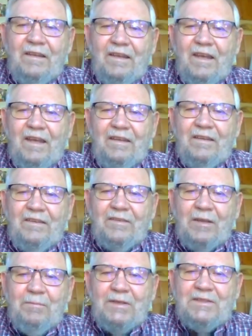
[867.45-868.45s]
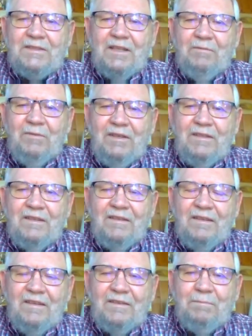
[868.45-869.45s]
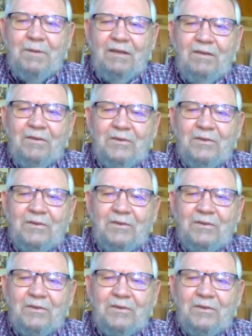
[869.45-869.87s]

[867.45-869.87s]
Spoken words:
and to some extent, it's been a little